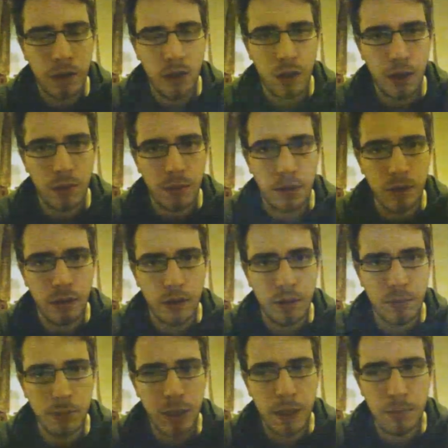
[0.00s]
You know,
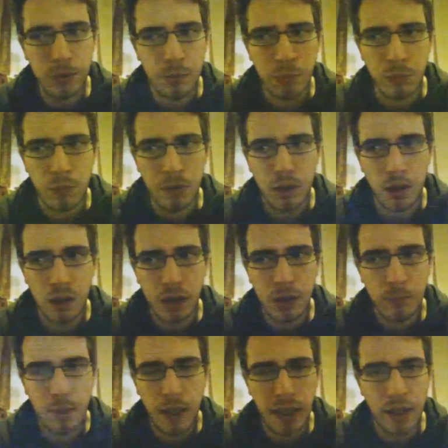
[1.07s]
and people are
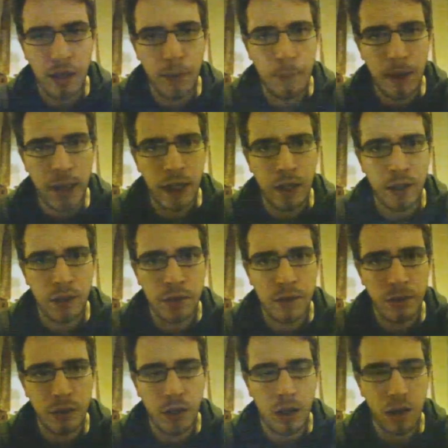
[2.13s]
complaining about it.
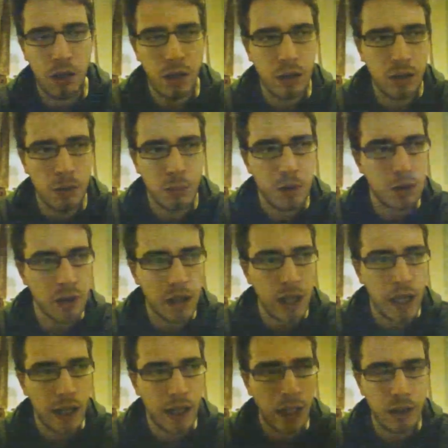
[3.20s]
Like, oh, I don't want to see
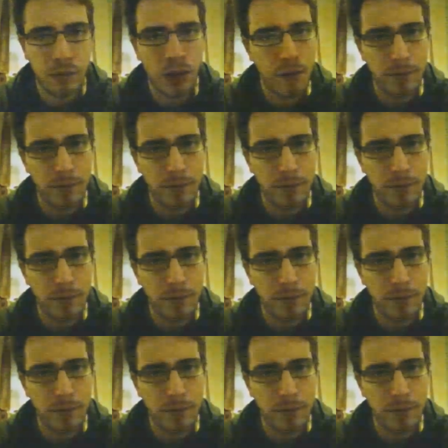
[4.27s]
that again.